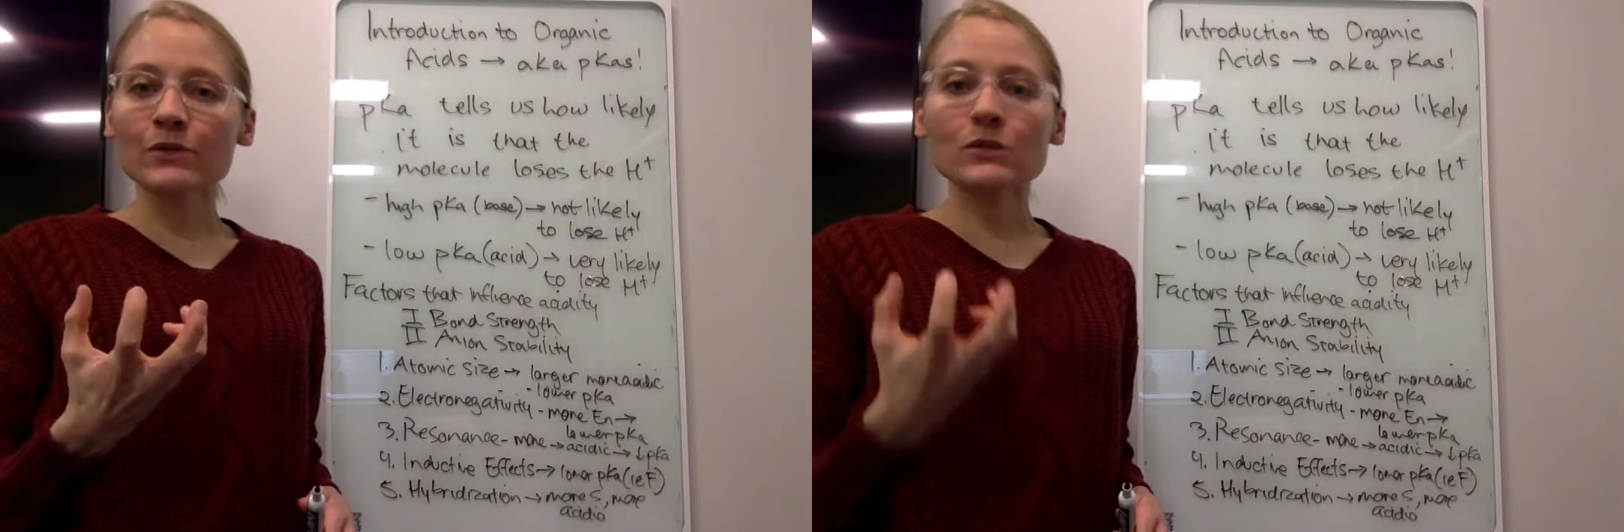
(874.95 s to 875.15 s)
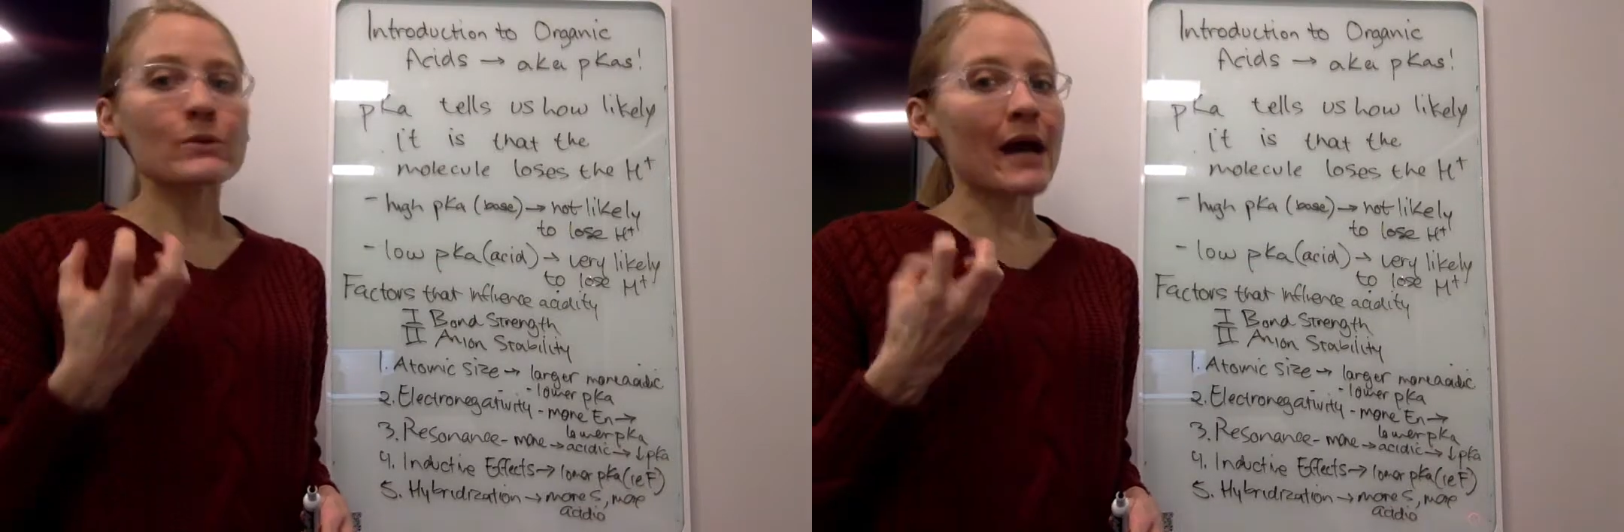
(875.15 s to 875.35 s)

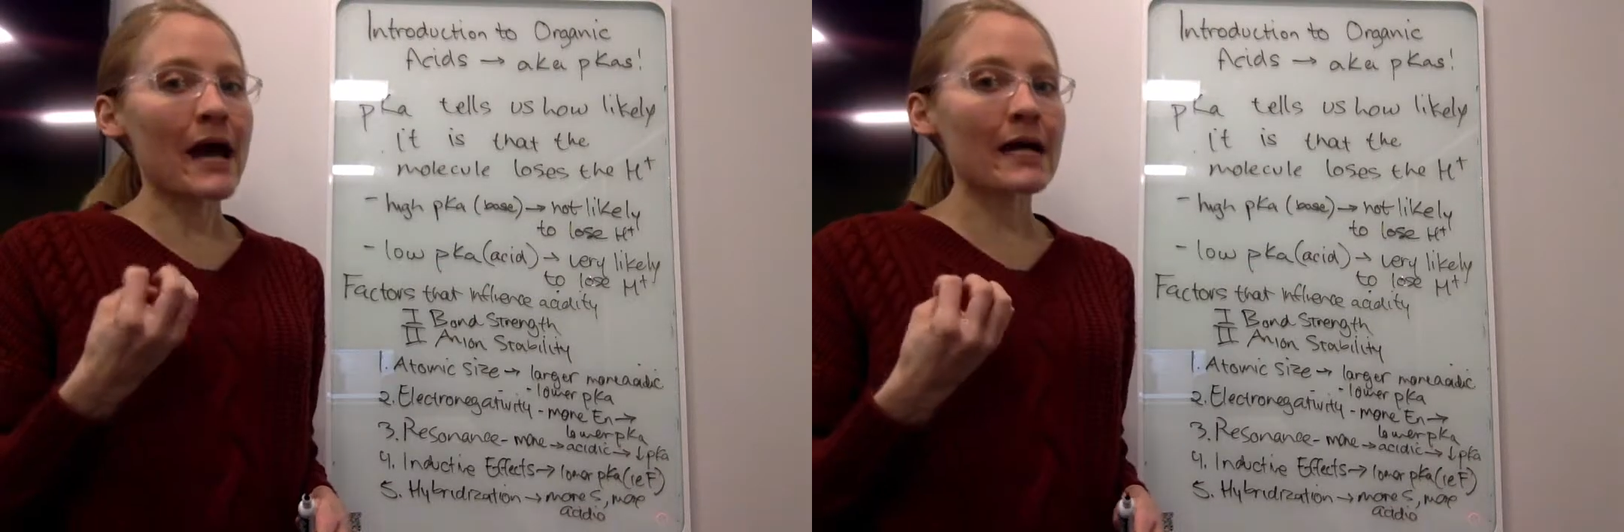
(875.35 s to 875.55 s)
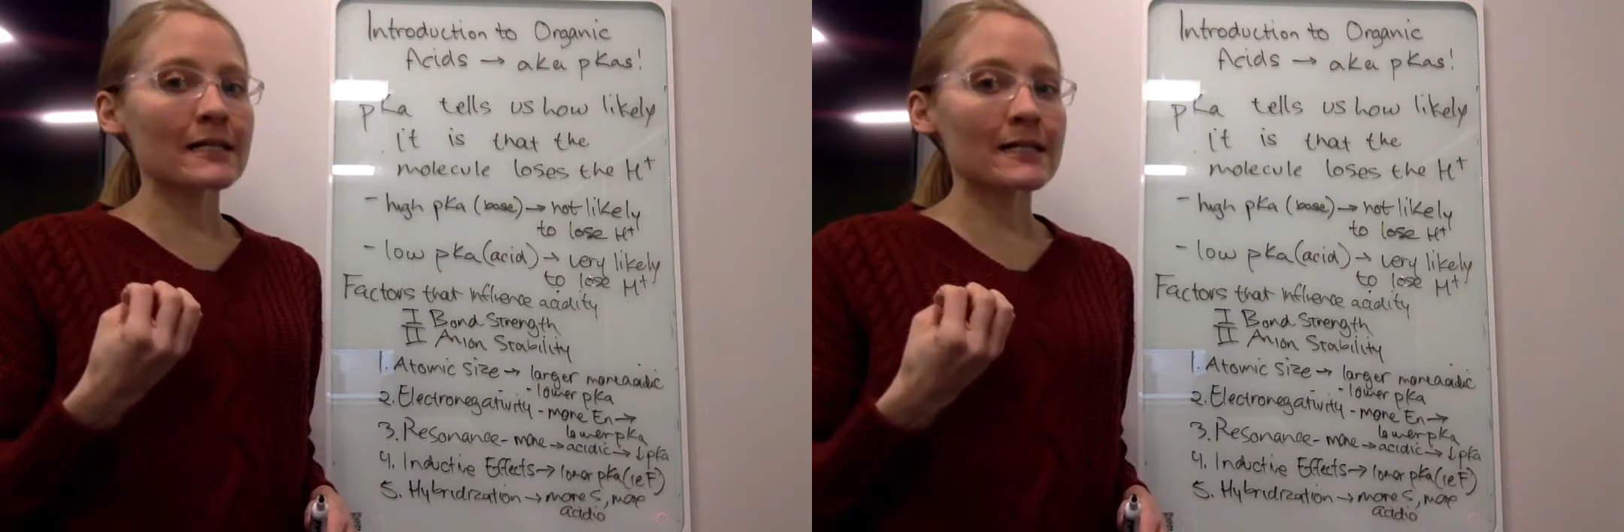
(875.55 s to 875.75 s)
to
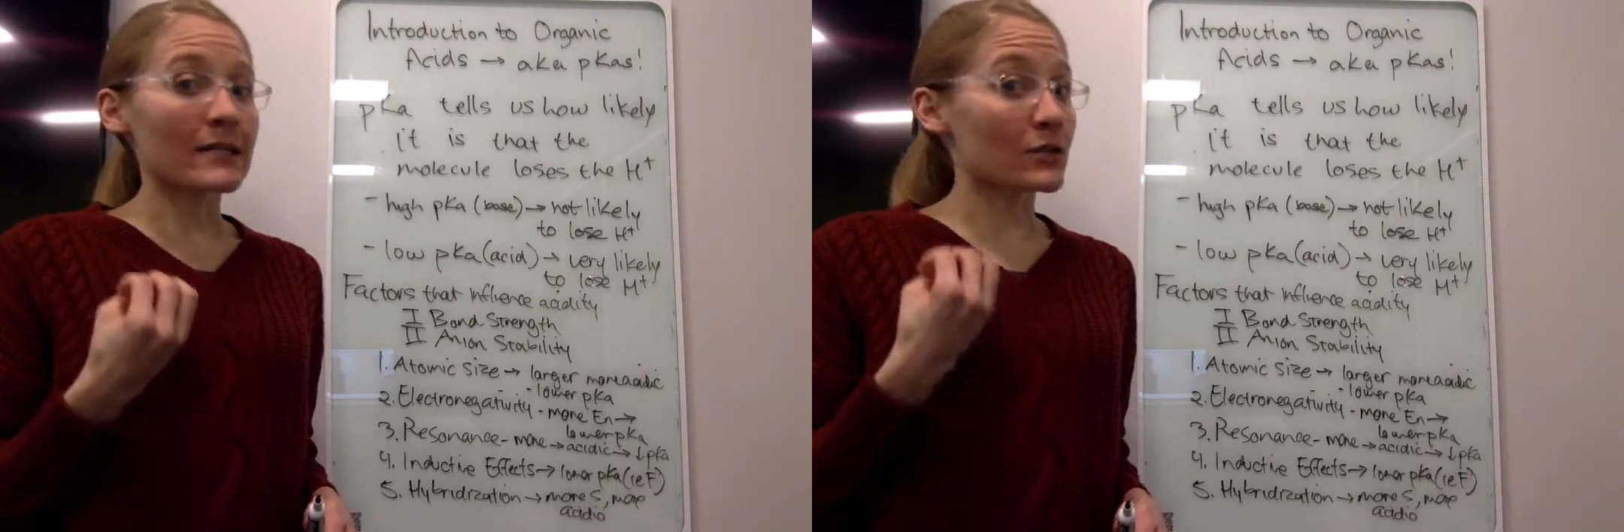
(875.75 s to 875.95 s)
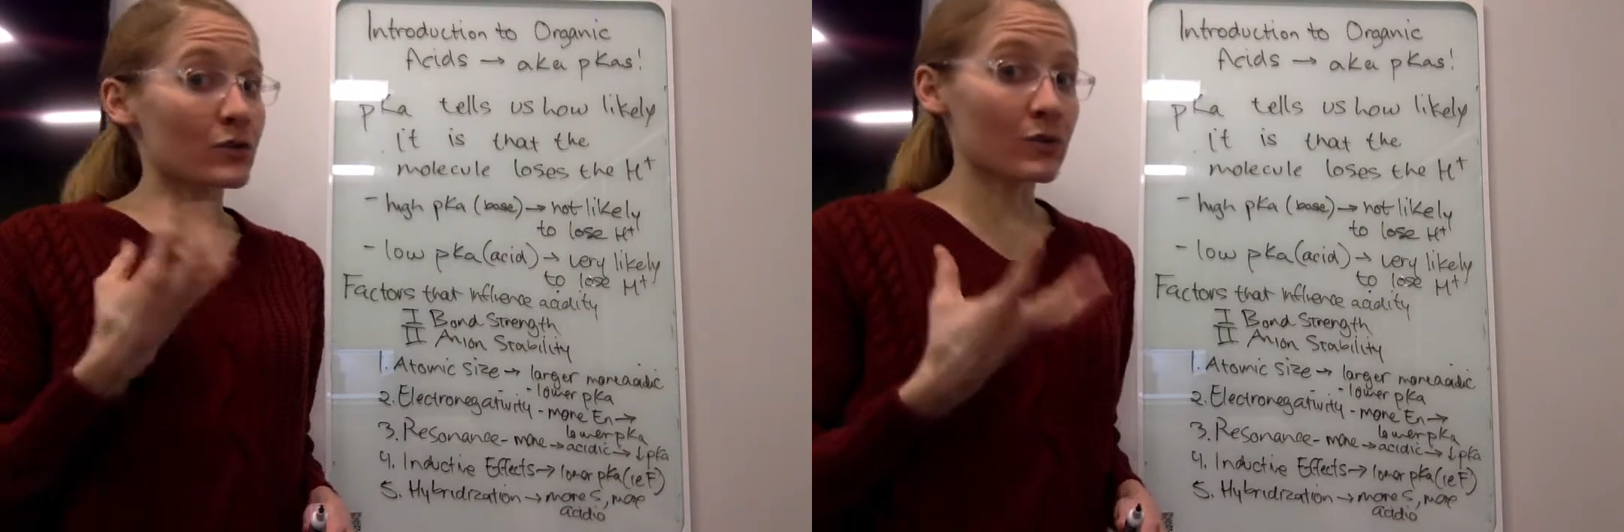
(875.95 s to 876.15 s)
act
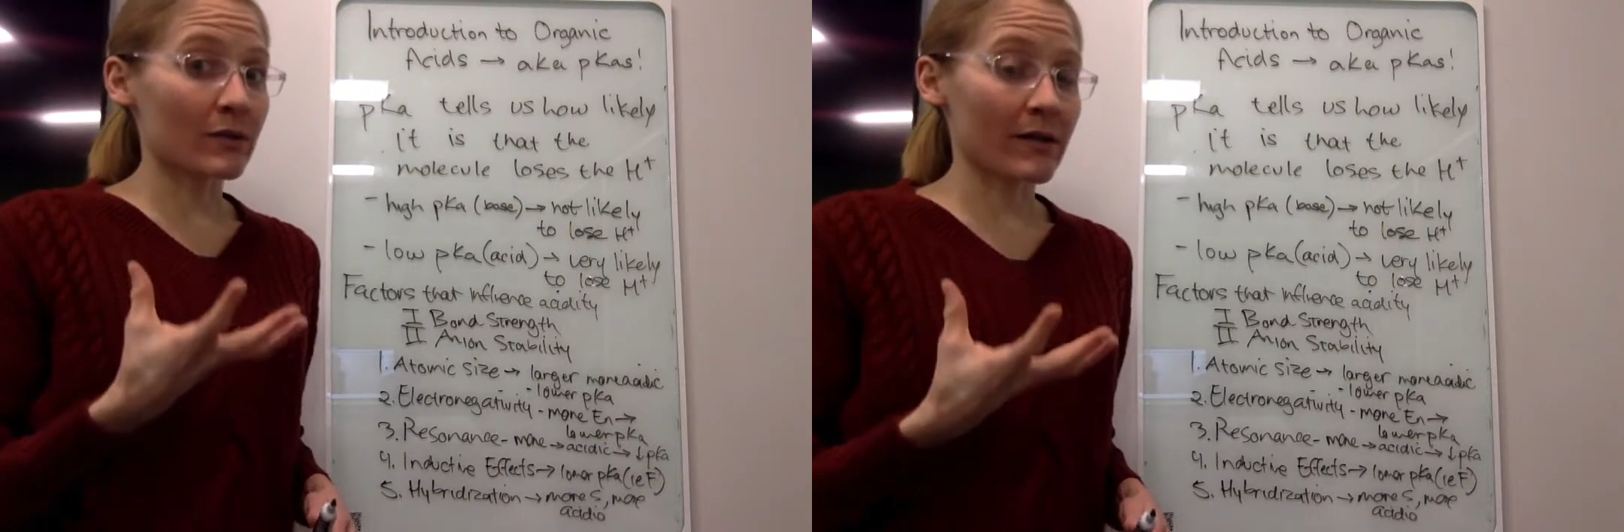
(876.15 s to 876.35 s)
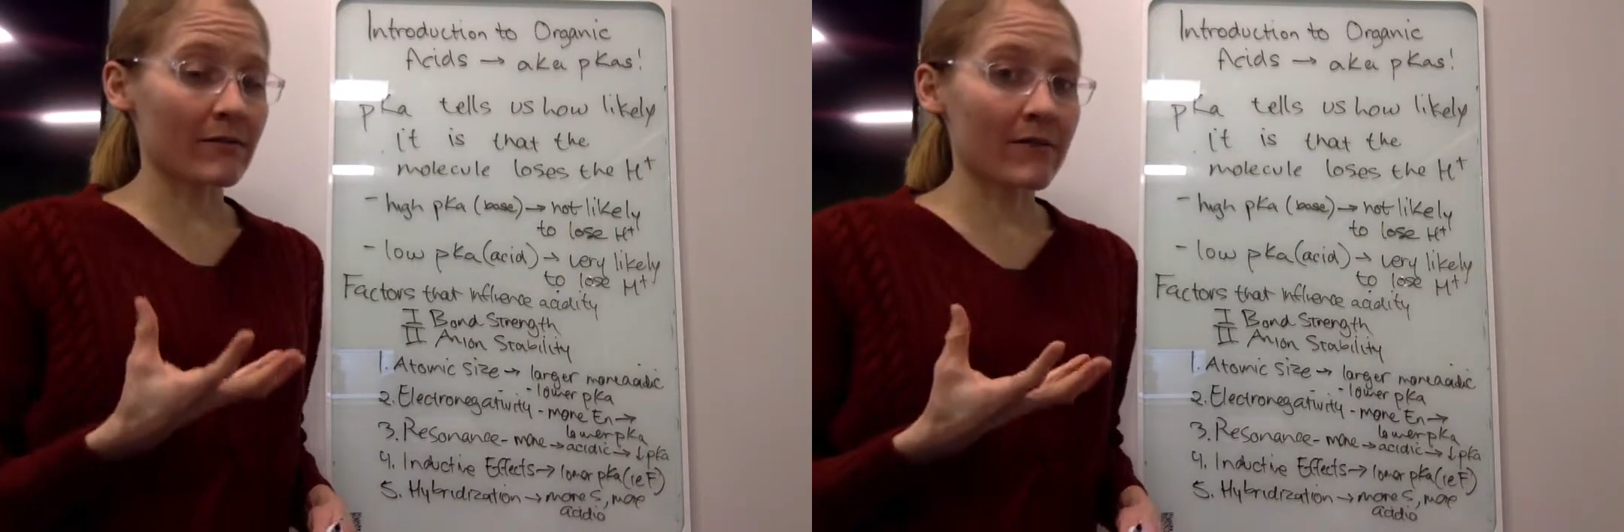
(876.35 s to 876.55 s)
as a
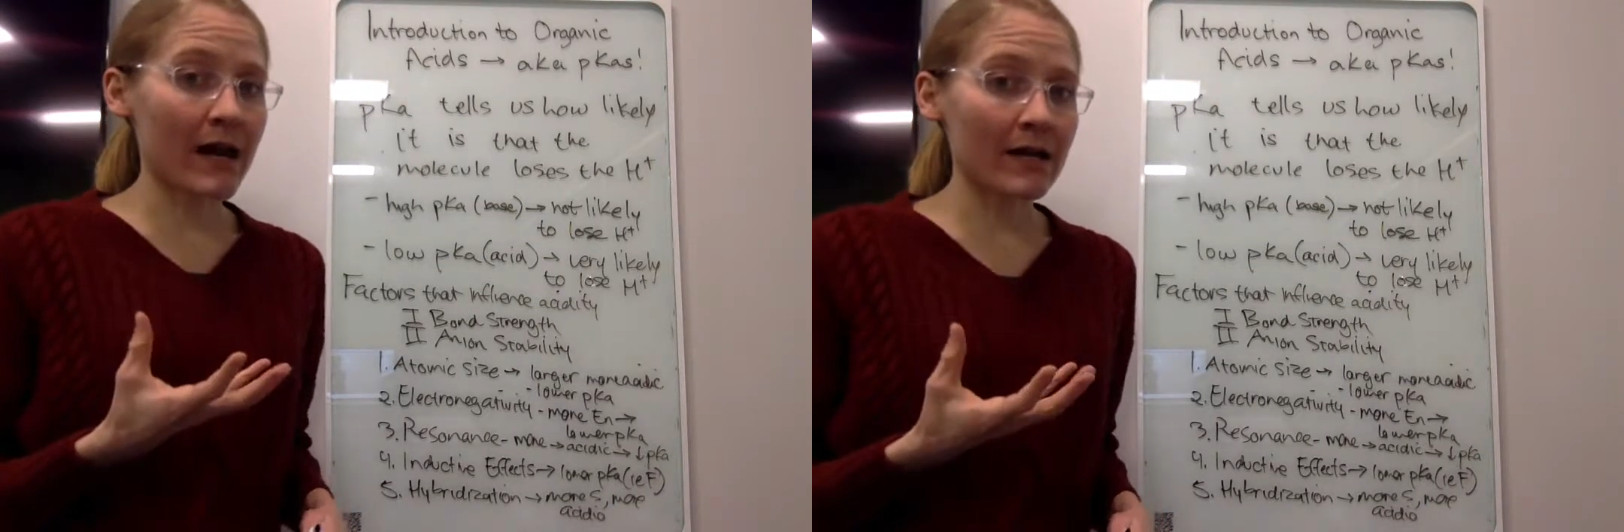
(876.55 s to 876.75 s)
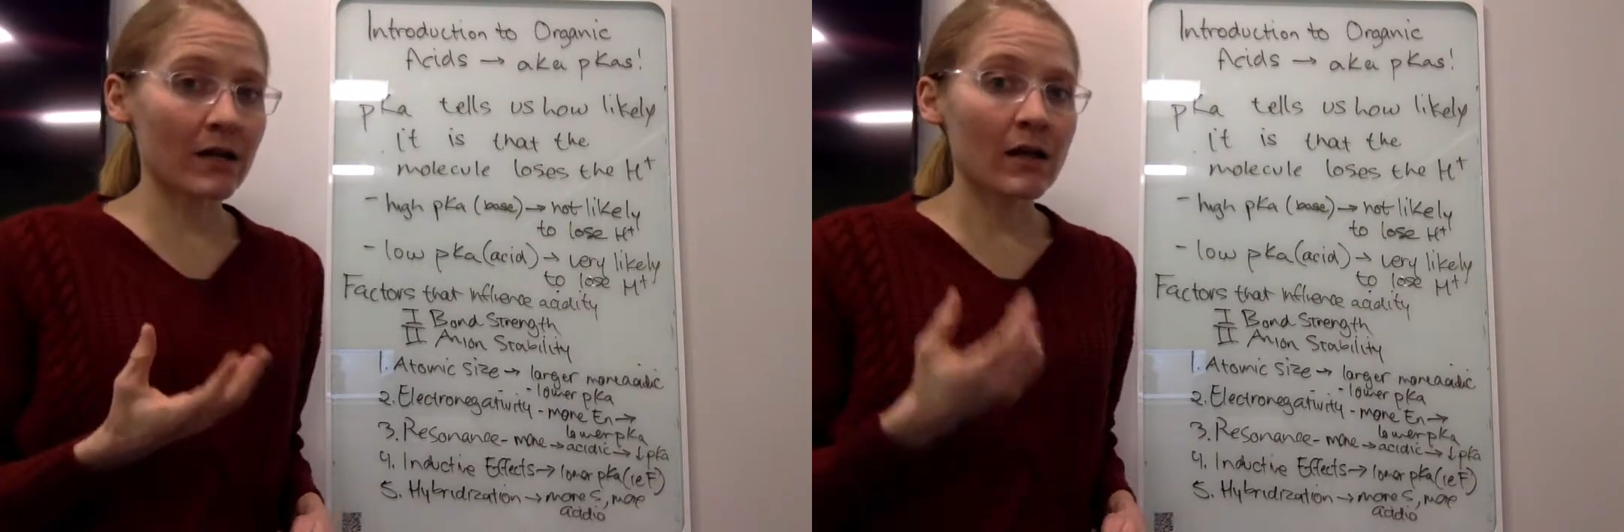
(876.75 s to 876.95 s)

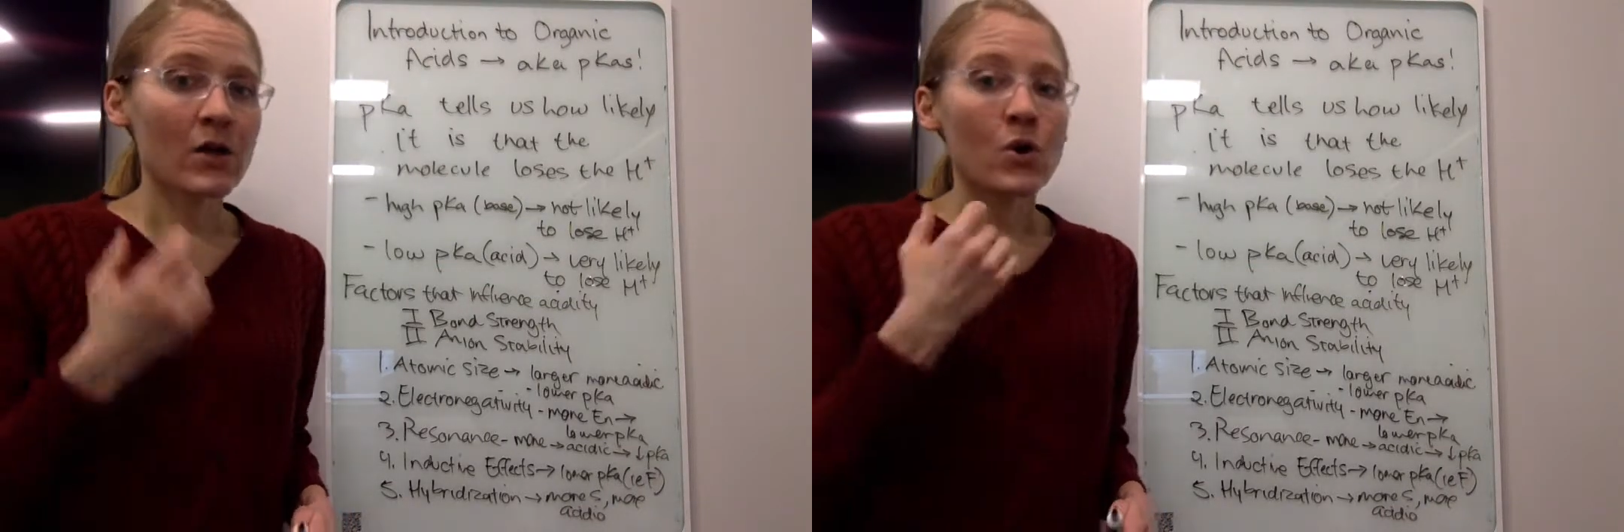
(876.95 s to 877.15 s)
nucleophile